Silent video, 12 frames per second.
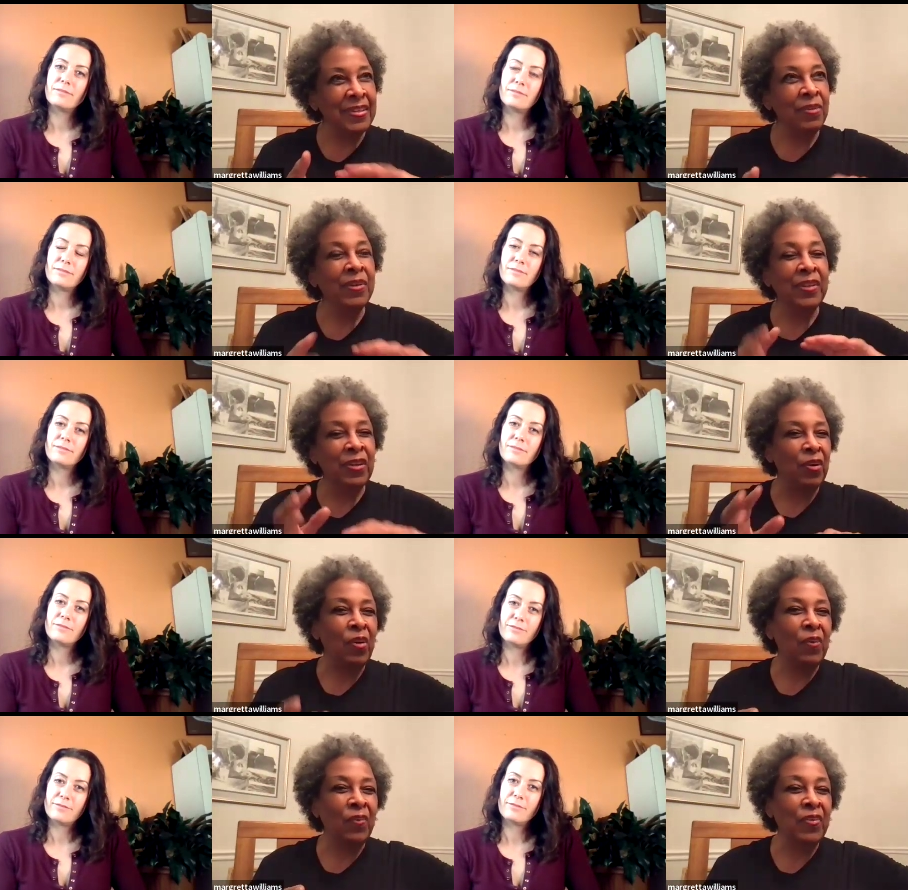Speaker 1: deal with
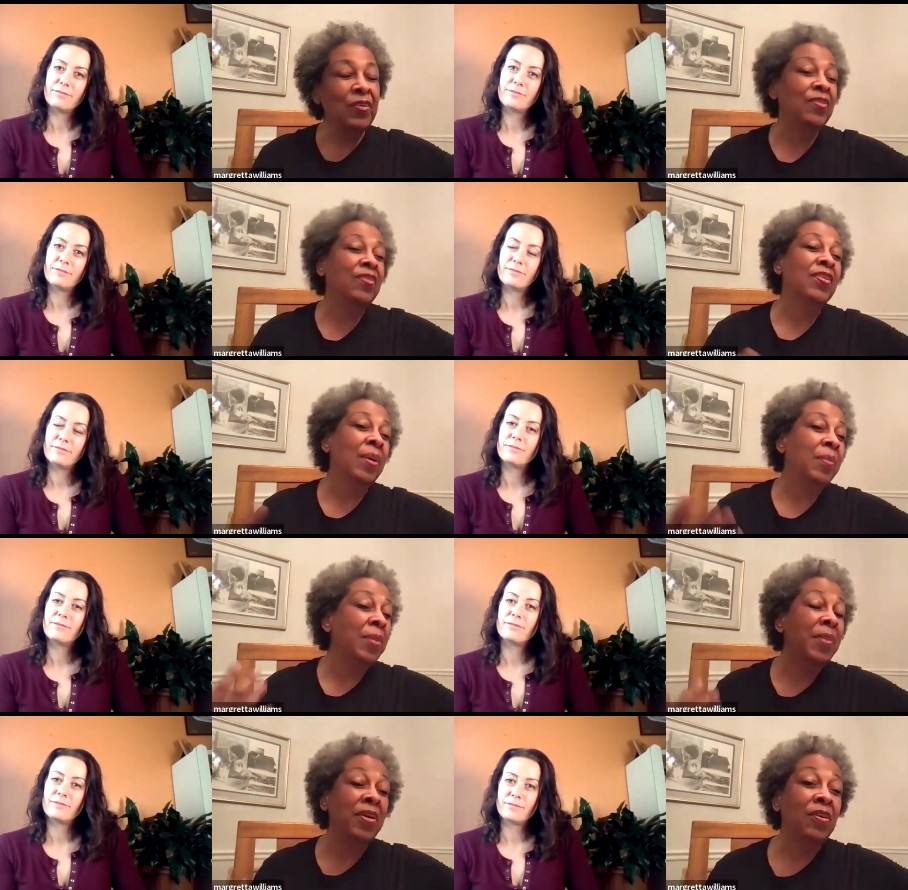their Whole Foods. So I
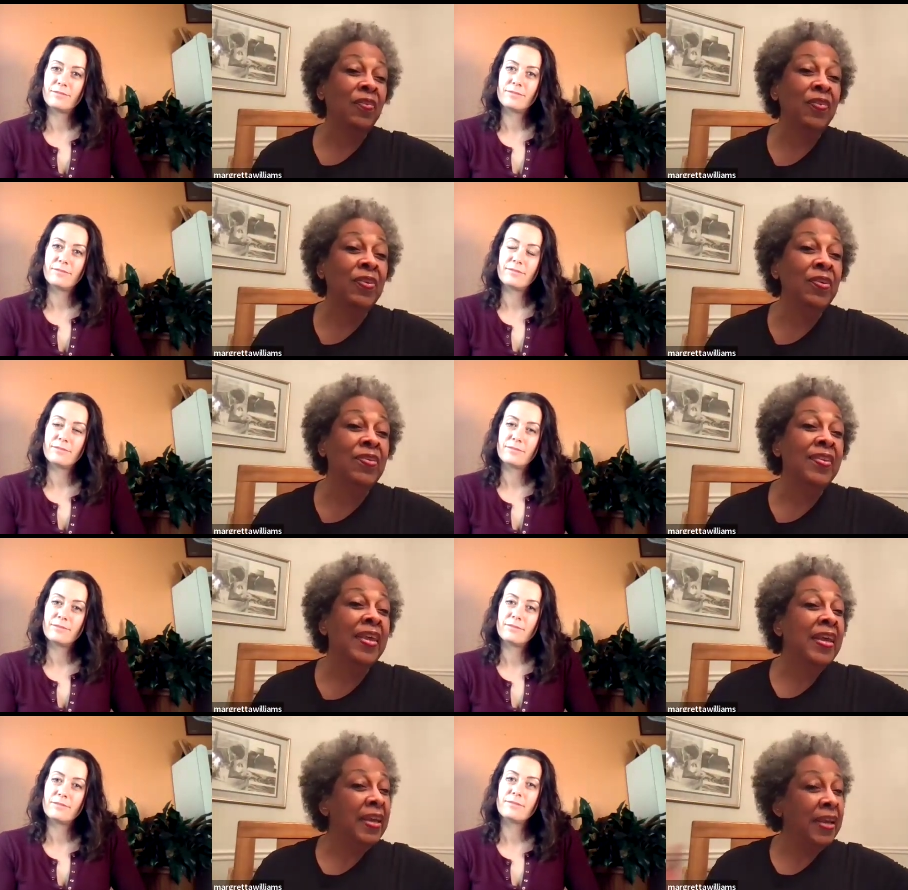buy my Whole
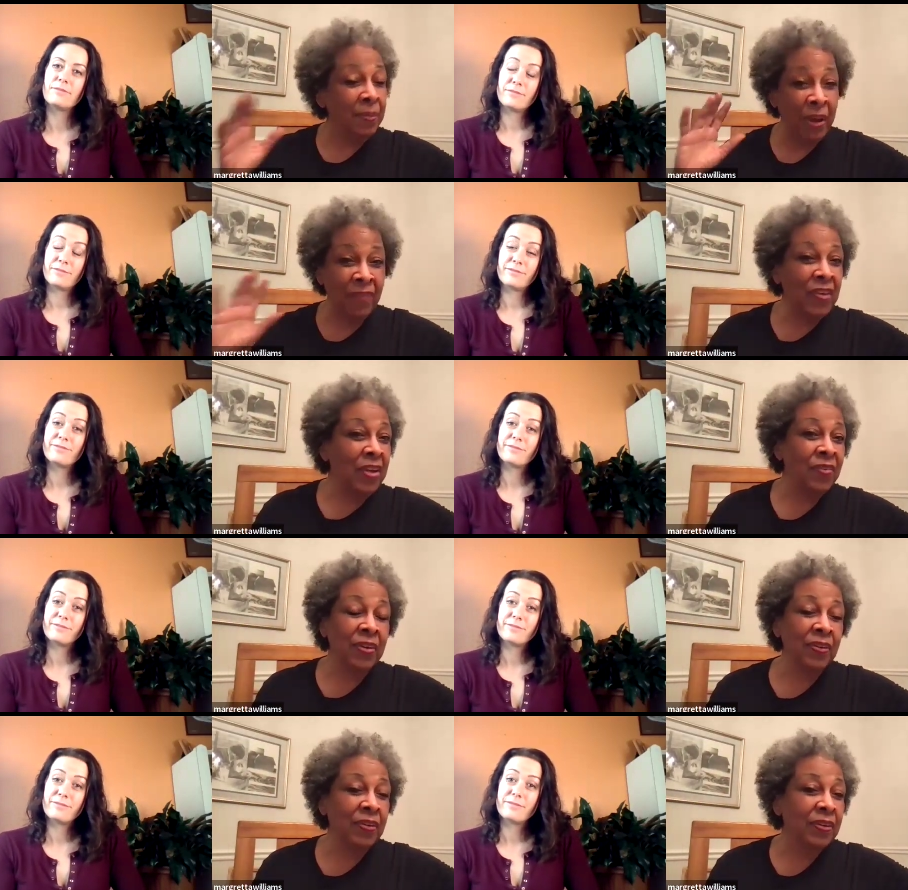Foods at my
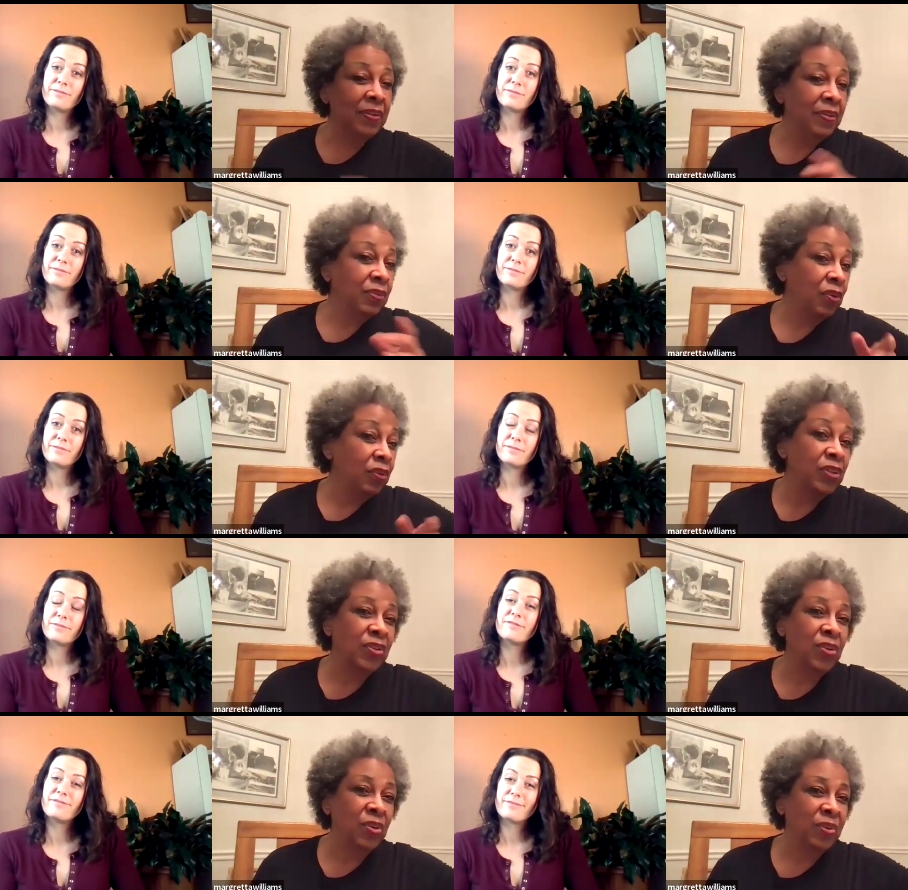favorite
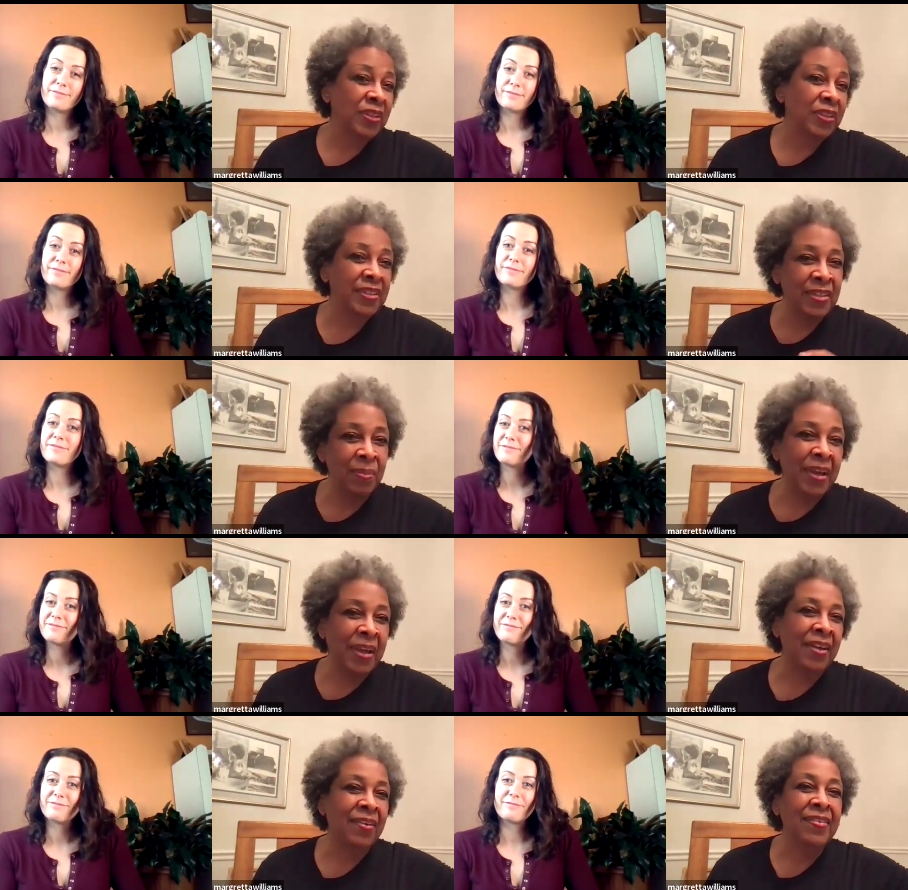grocery store, which is near
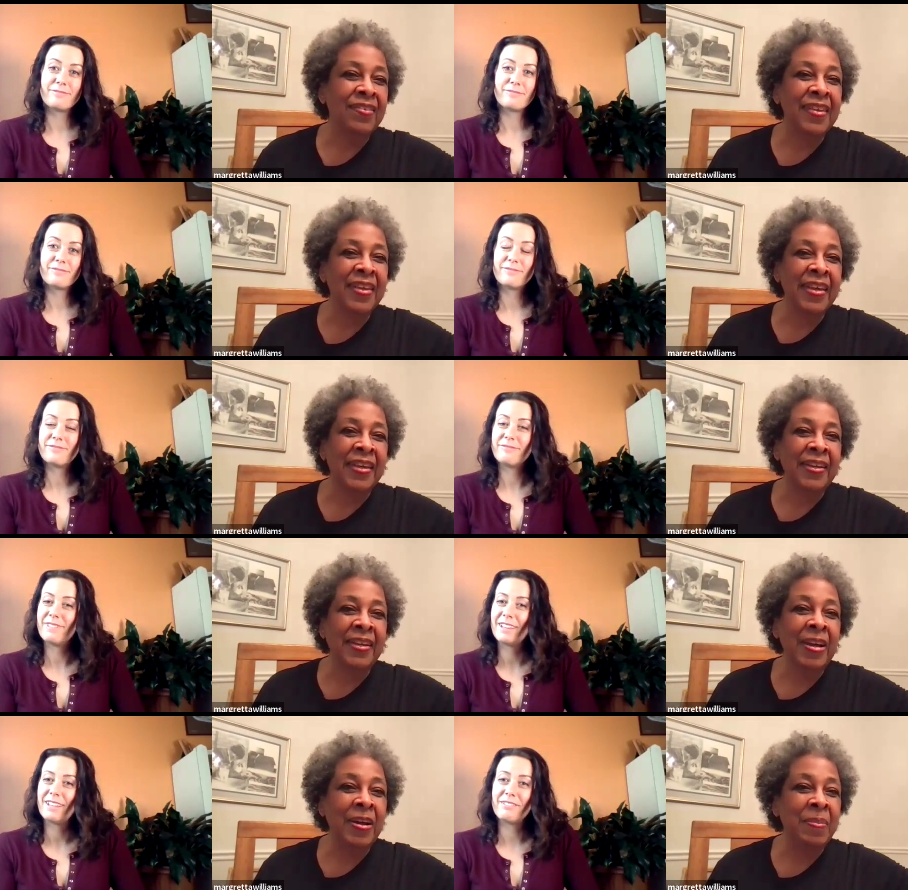my house.
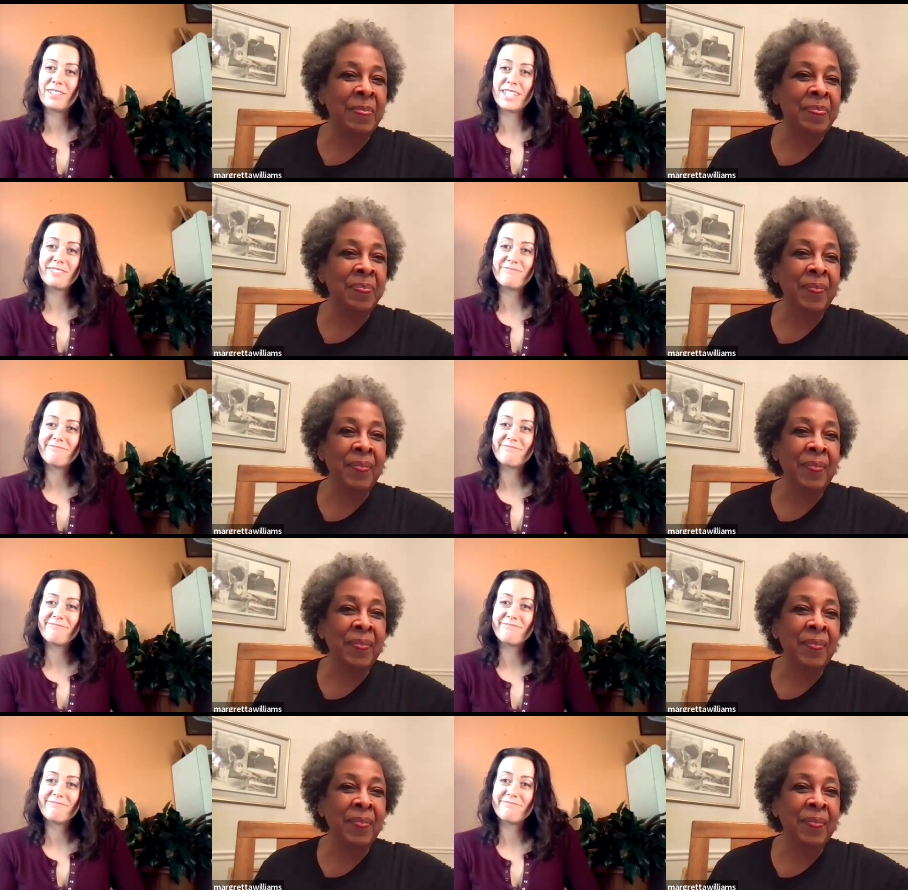And um,